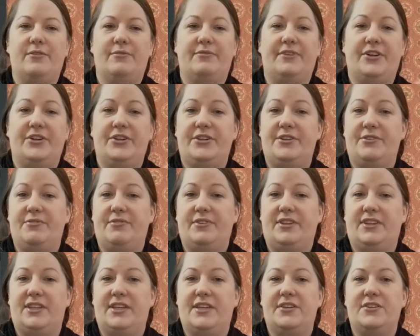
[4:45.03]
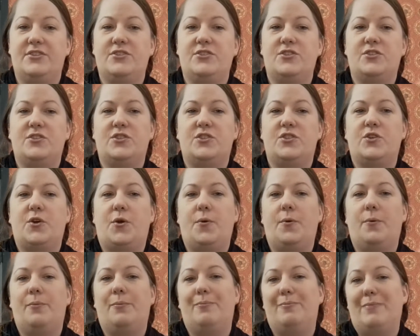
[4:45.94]
very different things,
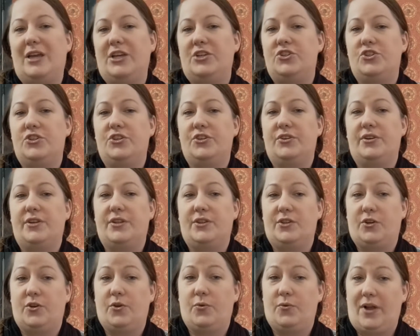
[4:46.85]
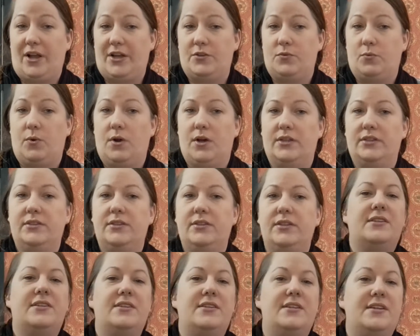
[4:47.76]
so make sure you get the correct one.
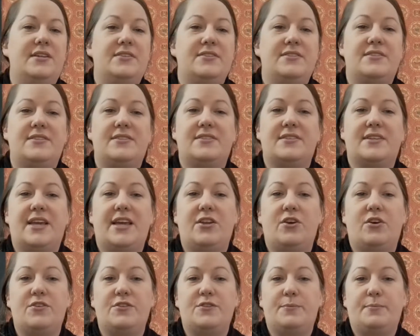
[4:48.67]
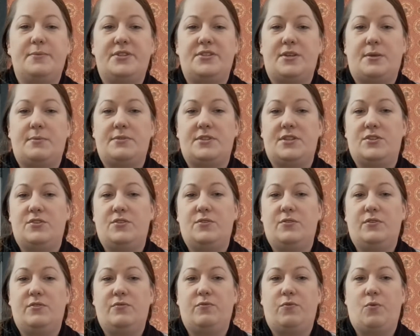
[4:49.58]
These can also be
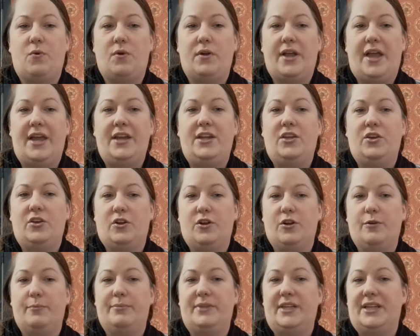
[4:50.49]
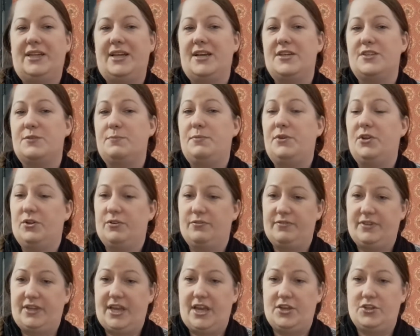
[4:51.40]
substituted for any herb that has
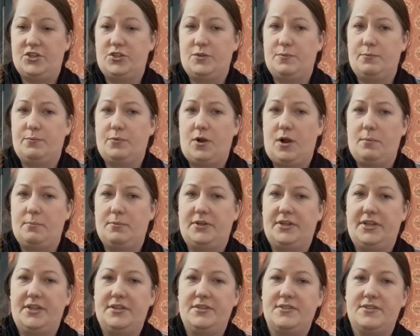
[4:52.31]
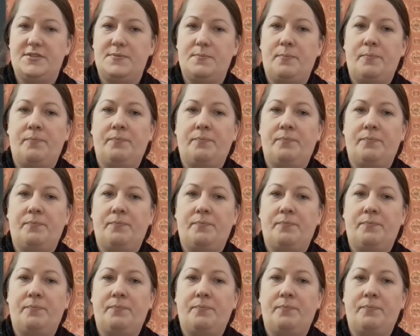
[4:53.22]
purification properties.